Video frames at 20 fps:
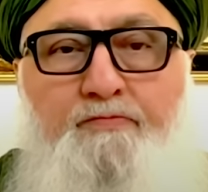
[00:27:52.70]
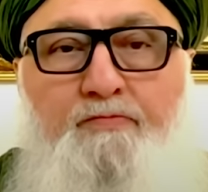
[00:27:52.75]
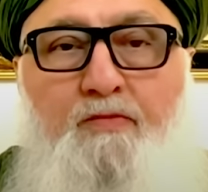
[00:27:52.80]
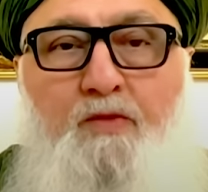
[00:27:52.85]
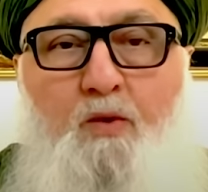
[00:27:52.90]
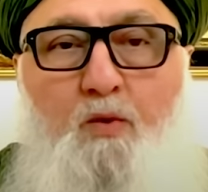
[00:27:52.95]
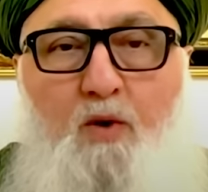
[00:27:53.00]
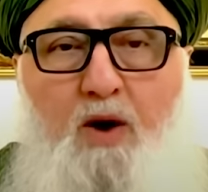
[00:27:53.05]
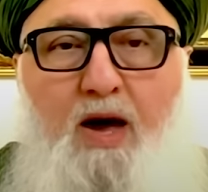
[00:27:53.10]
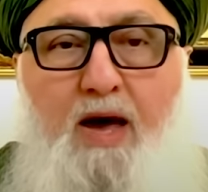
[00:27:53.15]

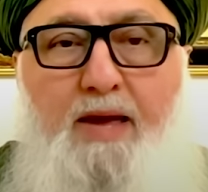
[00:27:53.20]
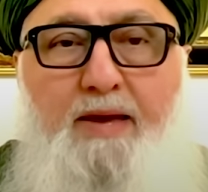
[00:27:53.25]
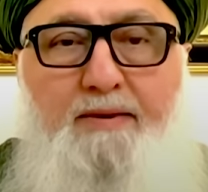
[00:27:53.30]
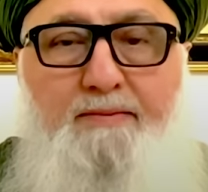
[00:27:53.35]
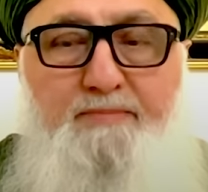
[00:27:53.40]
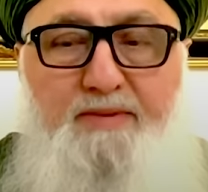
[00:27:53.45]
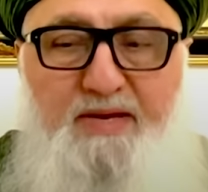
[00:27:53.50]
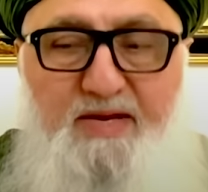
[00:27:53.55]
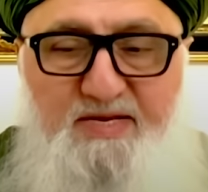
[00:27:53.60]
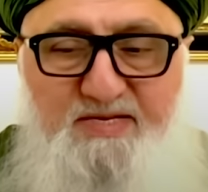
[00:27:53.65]
Why?
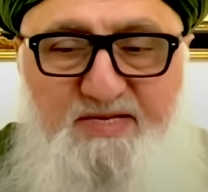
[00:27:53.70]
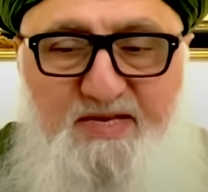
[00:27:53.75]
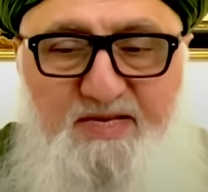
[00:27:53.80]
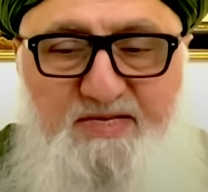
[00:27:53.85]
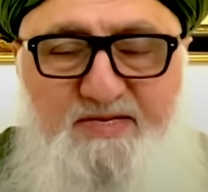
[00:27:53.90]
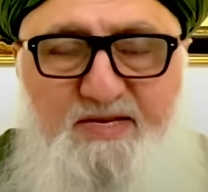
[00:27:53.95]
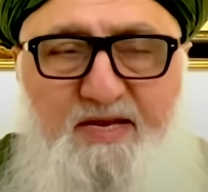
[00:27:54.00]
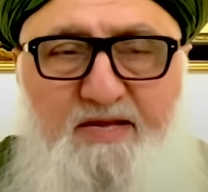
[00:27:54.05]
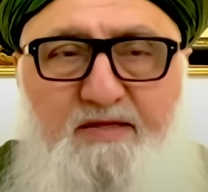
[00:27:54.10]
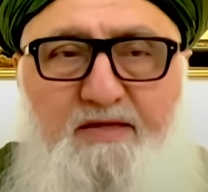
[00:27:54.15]
Because they
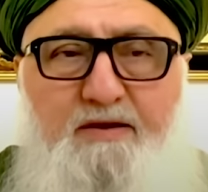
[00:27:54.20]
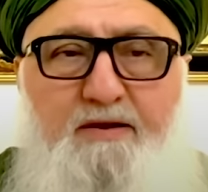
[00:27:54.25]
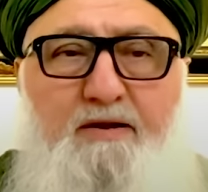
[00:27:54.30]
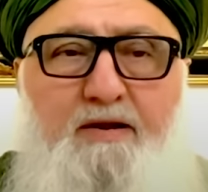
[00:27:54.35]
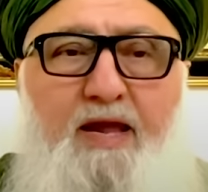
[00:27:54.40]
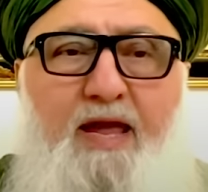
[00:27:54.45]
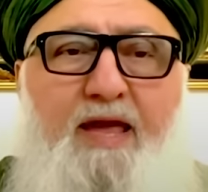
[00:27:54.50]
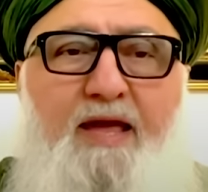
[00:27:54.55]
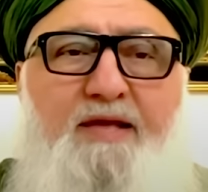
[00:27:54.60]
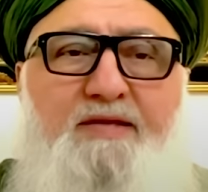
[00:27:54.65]
stick their
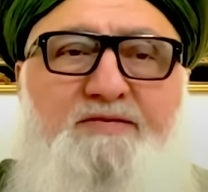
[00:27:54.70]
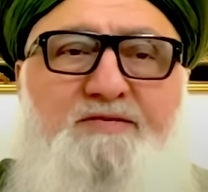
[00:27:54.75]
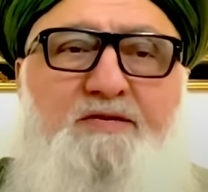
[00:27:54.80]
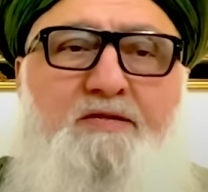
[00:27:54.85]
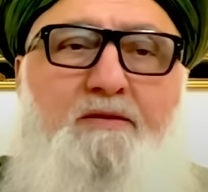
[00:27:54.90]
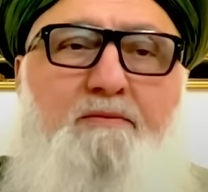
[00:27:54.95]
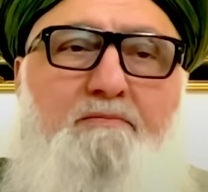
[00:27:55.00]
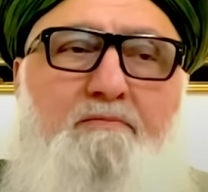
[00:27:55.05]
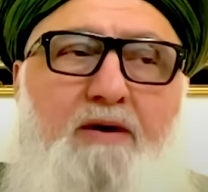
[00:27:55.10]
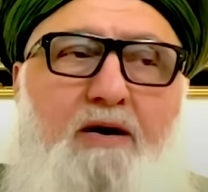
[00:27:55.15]
hands in
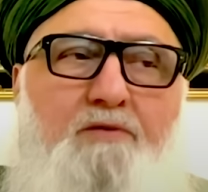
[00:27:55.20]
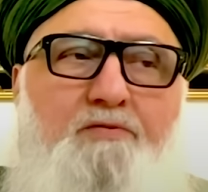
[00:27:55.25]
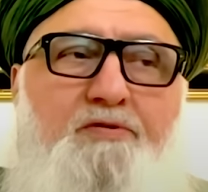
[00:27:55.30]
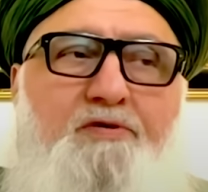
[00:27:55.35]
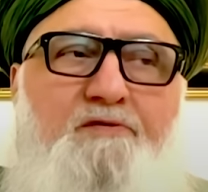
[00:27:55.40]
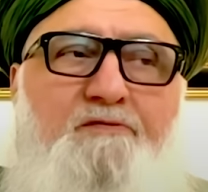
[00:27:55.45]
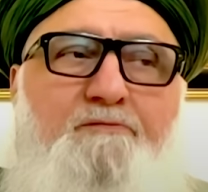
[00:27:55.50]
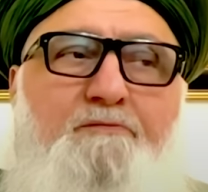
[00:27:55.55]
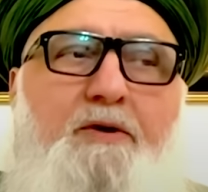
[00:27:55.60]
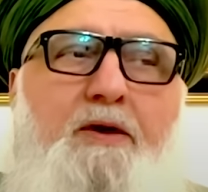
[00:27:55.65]
the mouth
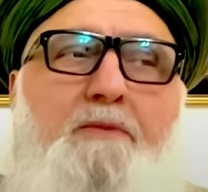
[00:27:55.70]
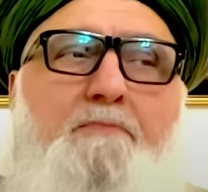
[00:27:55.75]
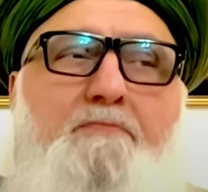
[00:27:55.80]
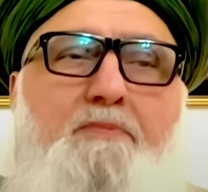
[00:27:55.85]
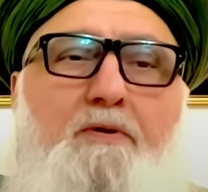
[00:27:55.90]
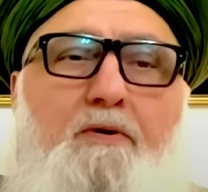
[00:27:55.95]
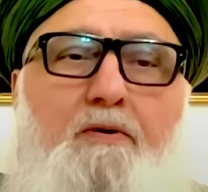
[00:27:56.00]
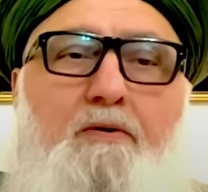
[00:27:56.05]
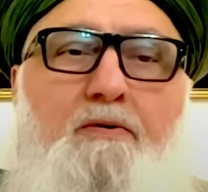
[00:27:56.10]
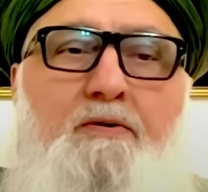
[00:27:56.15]
of
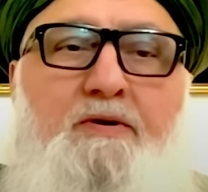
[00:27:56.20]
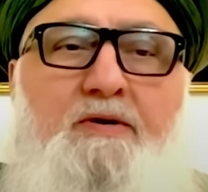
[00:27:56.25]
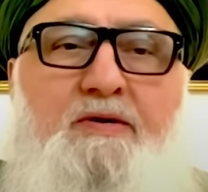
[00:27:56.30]
people